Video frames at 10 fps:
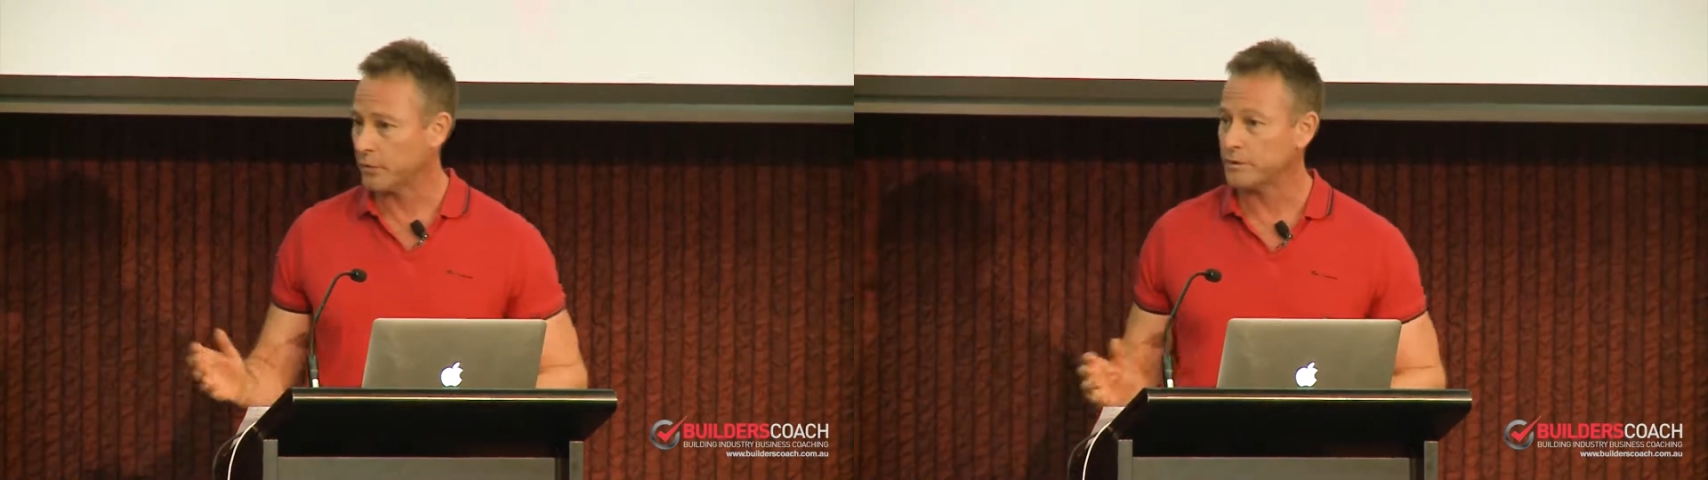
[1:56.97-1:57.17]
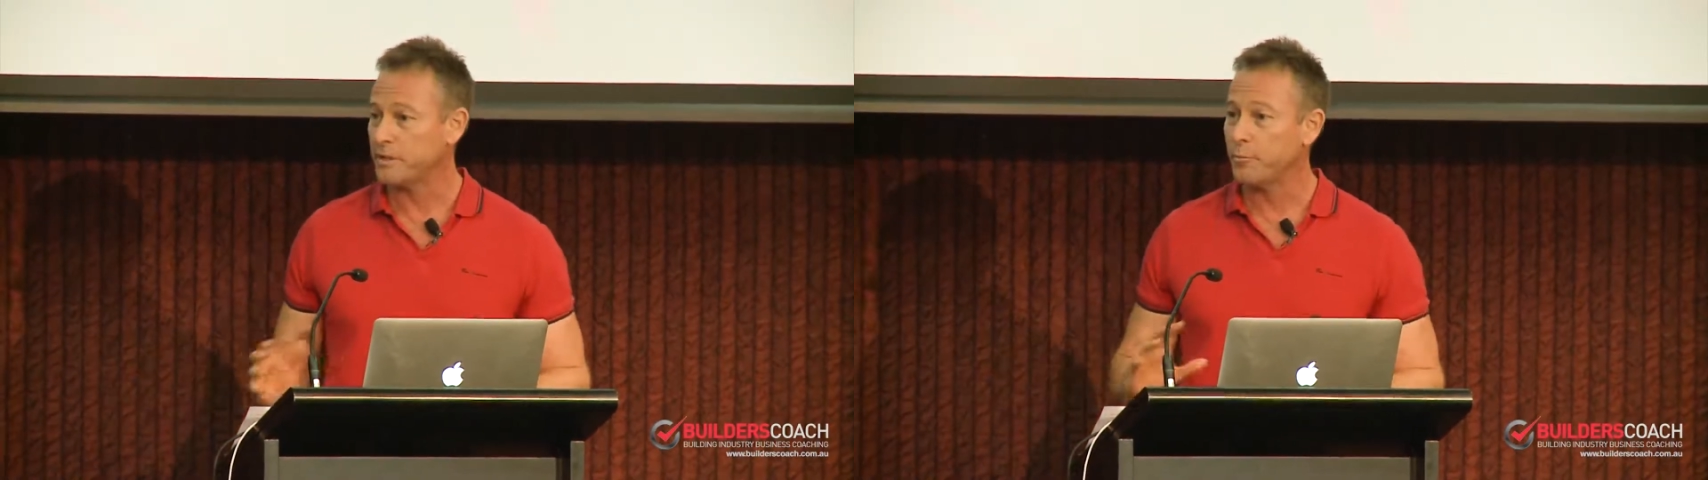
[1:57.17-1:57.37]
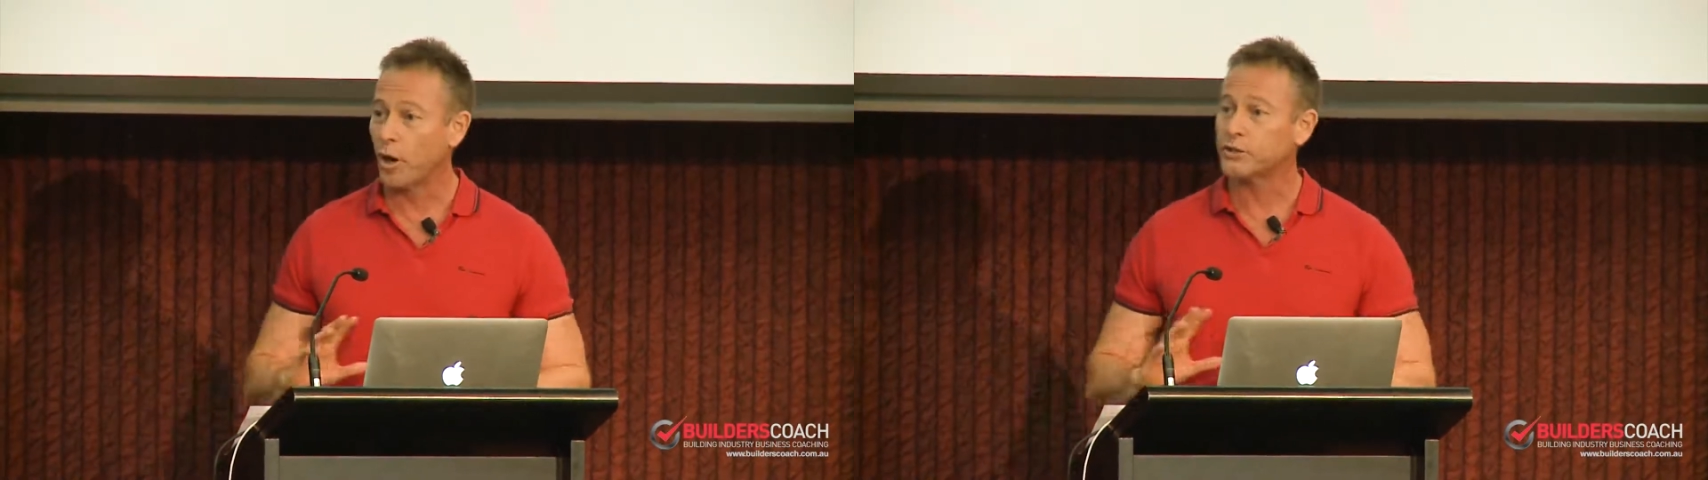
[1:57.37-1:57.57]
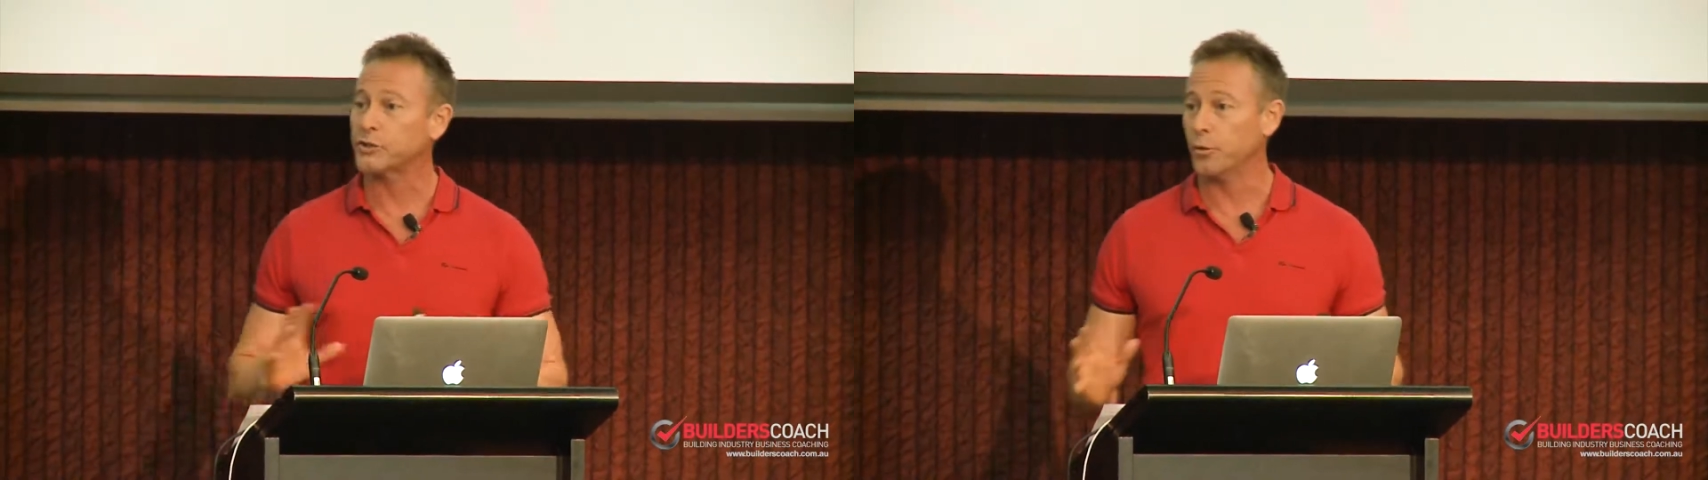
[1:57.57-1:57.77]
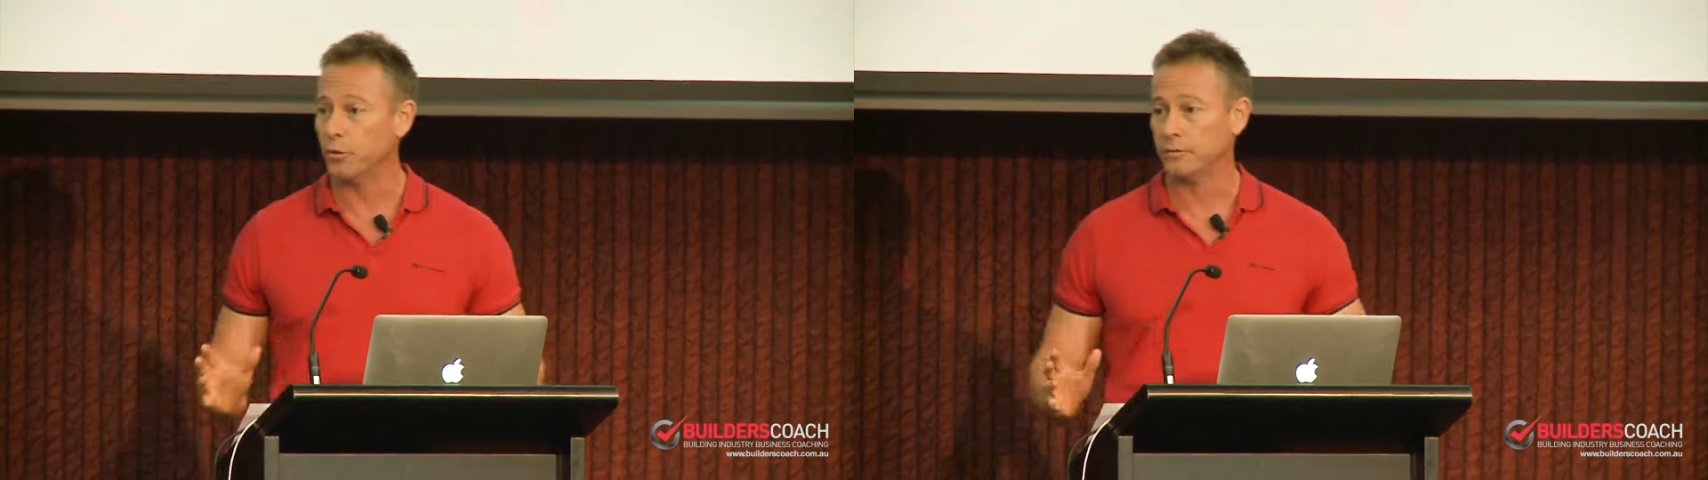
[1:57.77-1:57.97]
it was
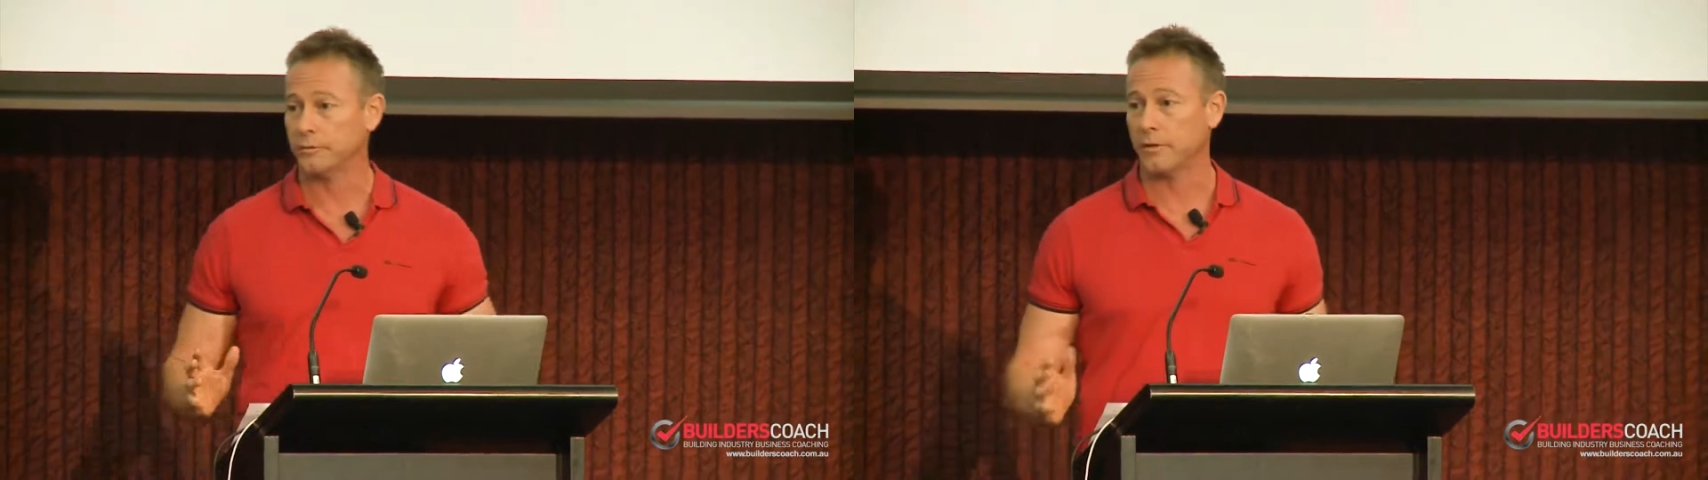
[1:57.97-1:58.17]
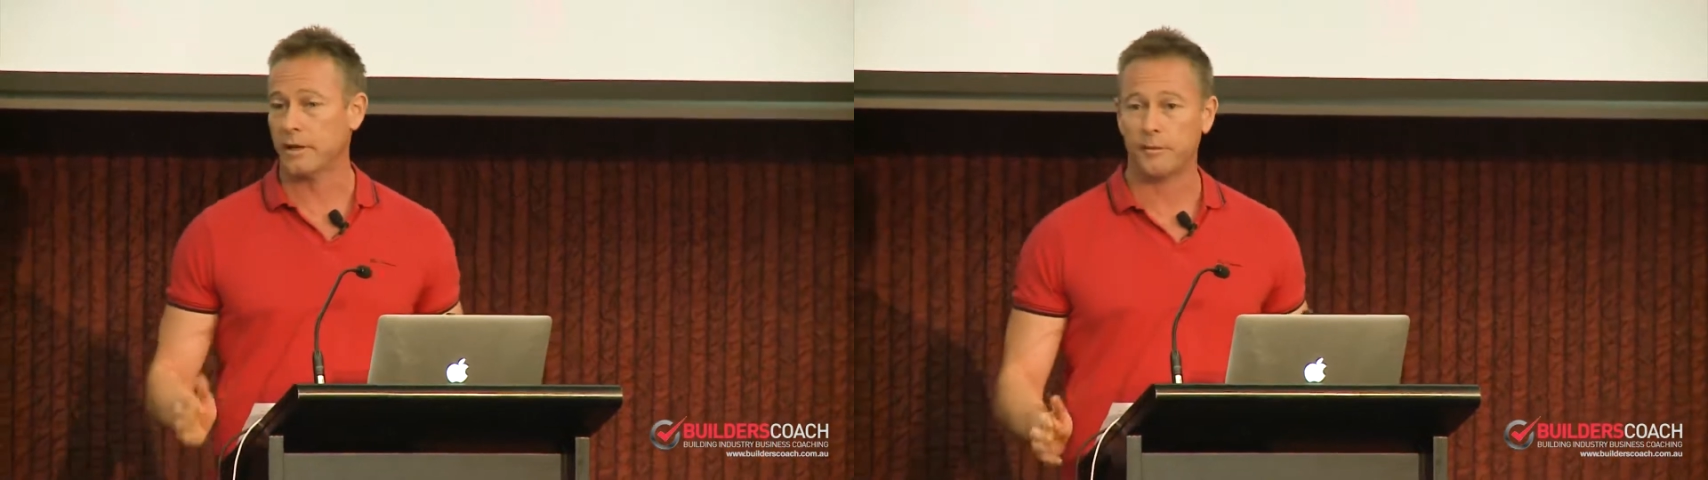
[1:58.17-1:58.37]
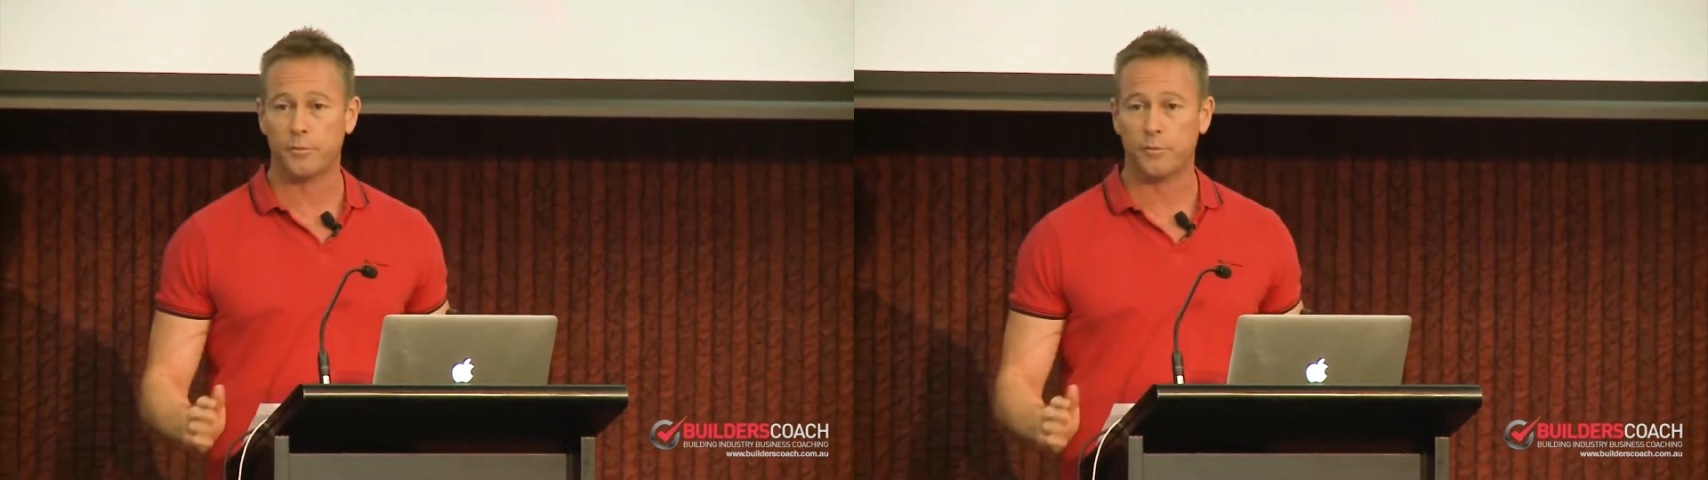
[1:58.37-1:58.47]
impossible, right?